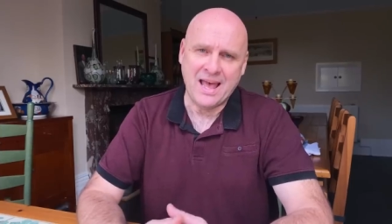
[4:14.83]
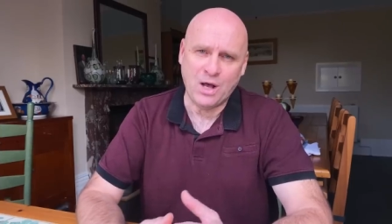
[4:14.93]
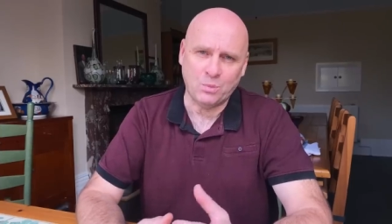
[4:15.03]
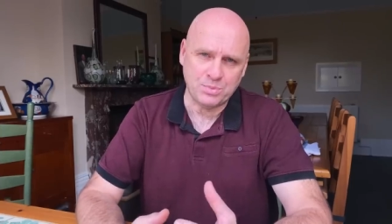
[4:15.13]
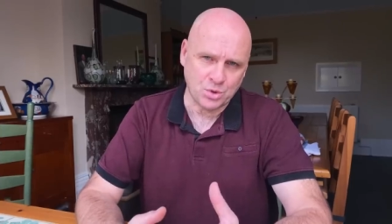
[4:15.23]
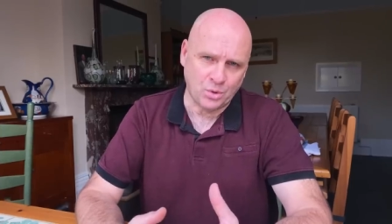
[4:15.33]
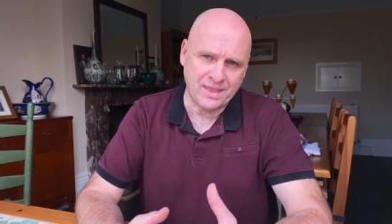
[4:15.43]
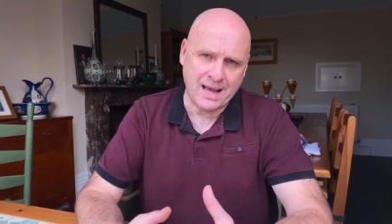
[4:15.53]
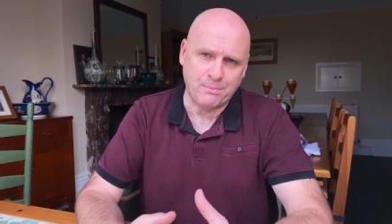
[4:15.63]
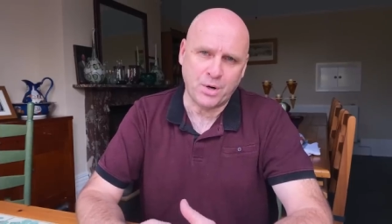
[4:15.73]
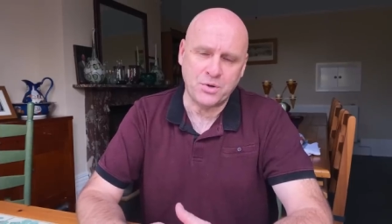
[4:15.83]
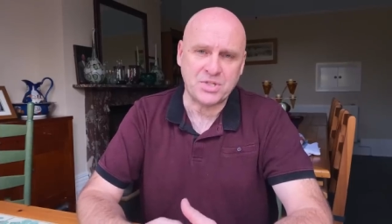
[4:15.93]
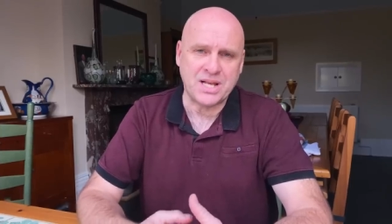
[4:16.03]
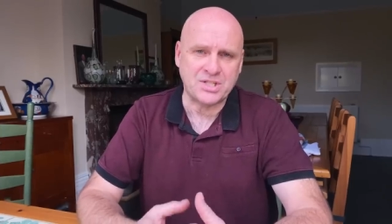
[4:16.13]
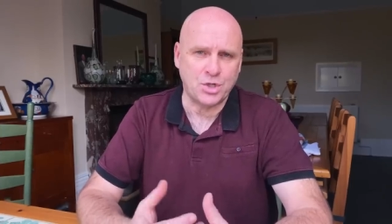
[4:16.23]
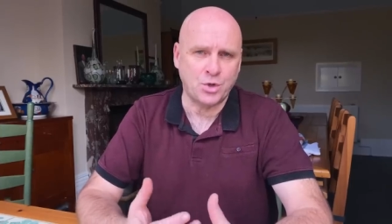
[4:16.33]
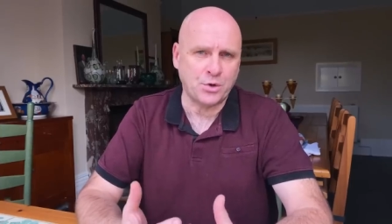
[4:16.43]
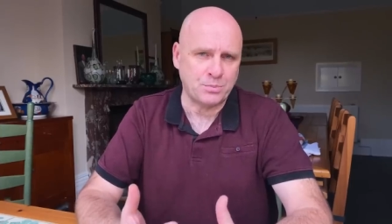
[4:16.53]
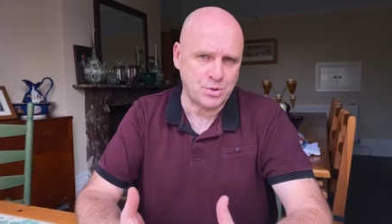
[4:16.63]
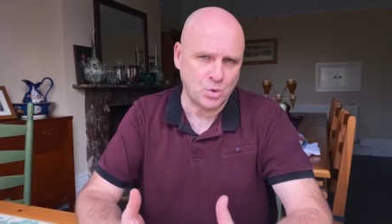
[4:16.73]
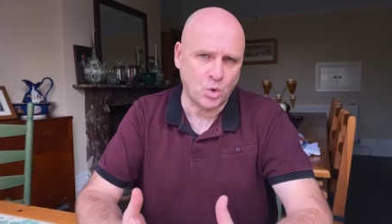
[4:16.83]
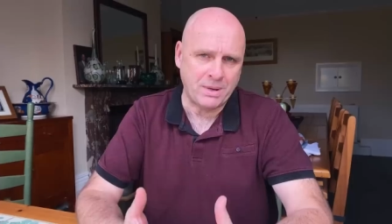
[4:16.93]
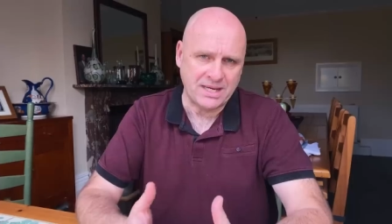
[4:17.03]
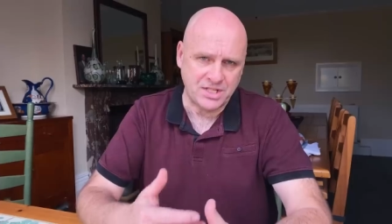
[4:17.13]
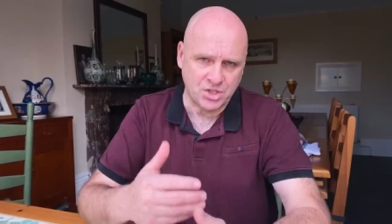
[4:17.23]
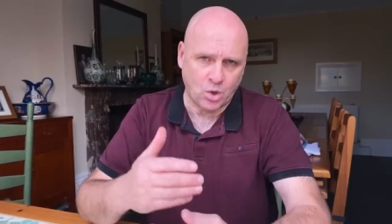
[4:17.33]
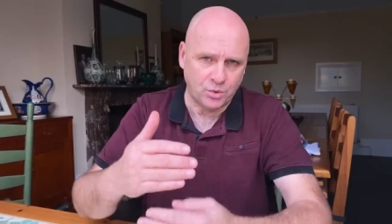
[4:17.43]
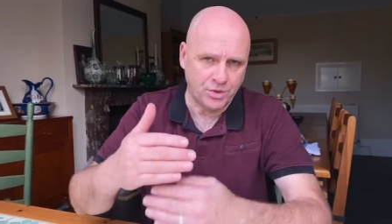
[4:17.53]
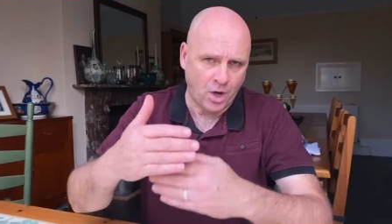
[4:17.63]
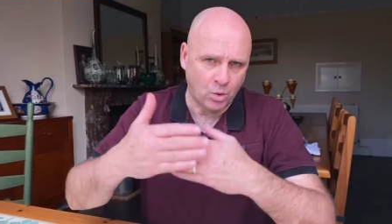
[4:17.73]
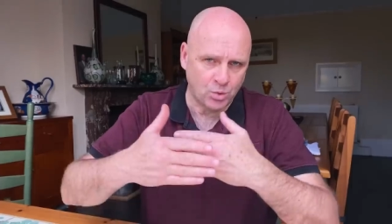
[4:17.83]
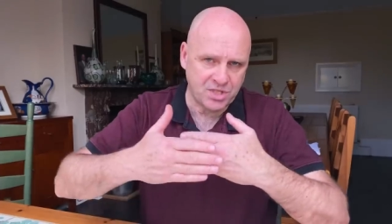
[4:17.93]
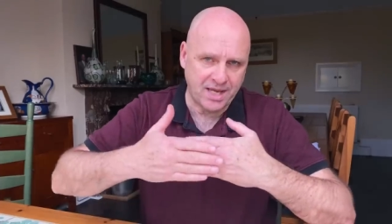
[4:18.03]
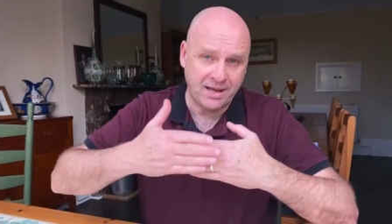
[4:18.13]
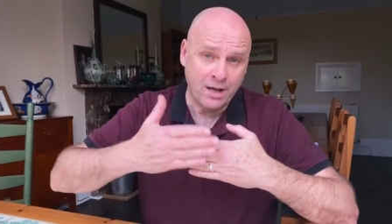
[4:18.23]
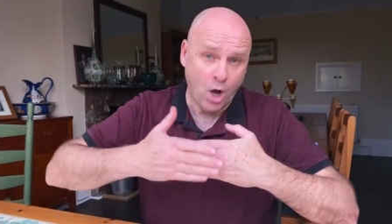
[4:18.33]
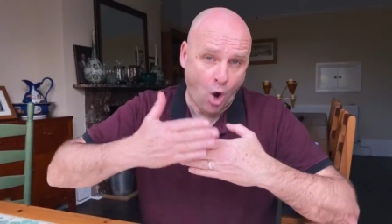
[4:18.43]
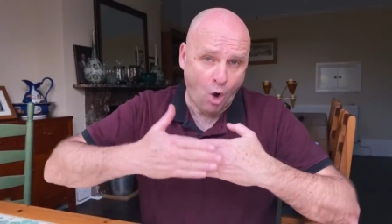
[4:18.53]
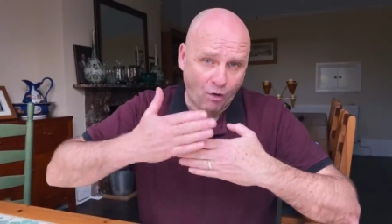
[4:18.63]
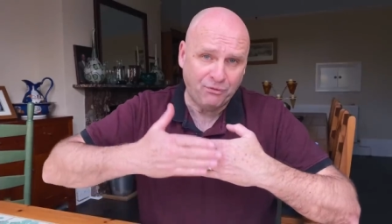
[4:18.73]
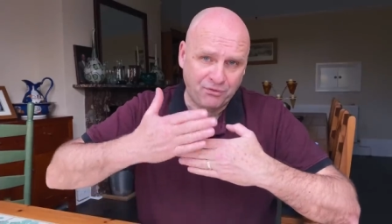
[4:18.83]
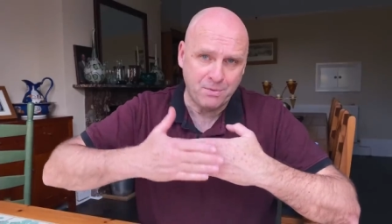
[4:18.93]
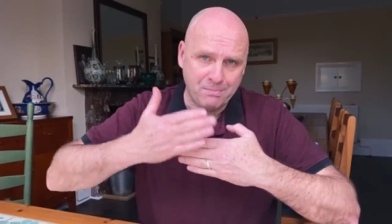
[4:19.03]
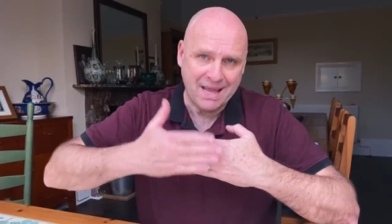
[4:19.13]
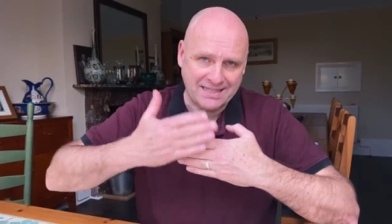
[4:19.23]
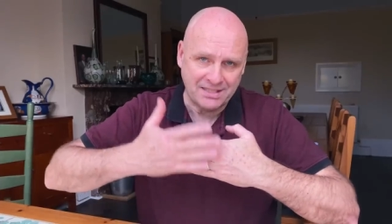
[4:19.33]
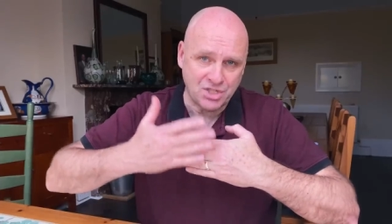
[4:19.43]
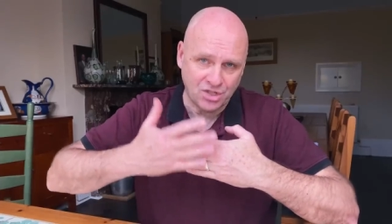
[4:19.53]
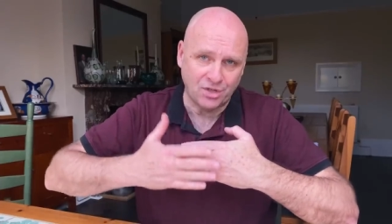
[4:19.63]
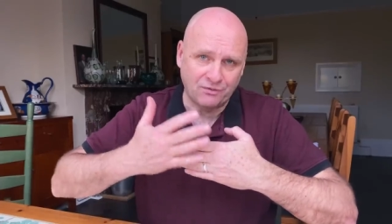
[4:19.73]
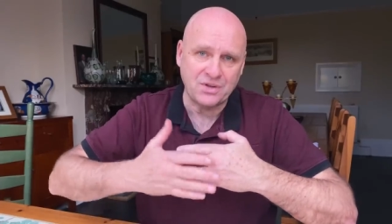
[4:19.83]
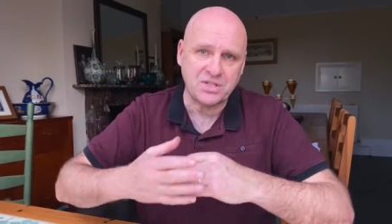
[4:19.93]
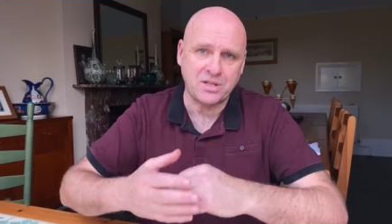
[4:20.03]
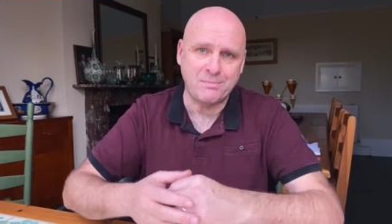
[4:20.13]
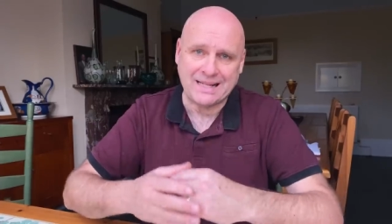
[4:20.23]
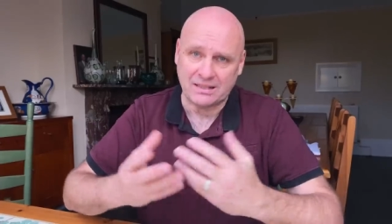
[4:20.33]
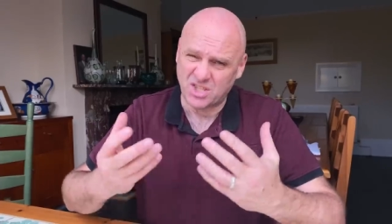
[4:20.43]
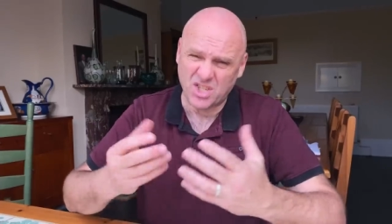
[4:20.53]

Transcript: helps all of that process to not absorb any salt and holds it off the main surface of the metal.